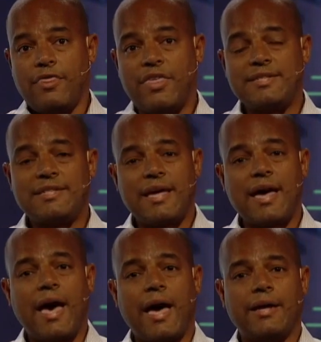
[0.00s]
This
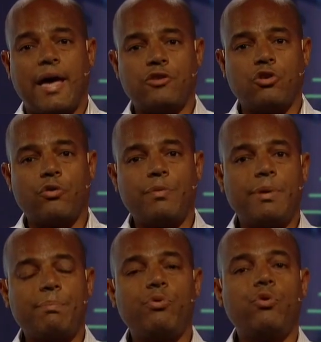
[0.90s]
AI has already
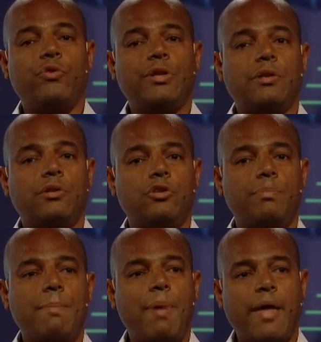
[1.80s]
been proven to
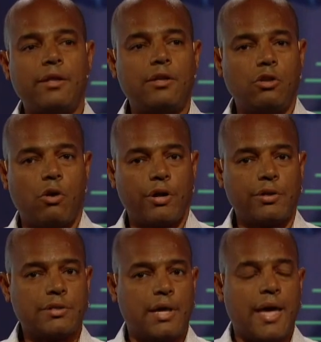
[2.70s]
be better than
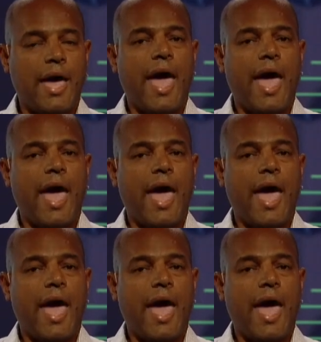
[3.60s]
lawyers,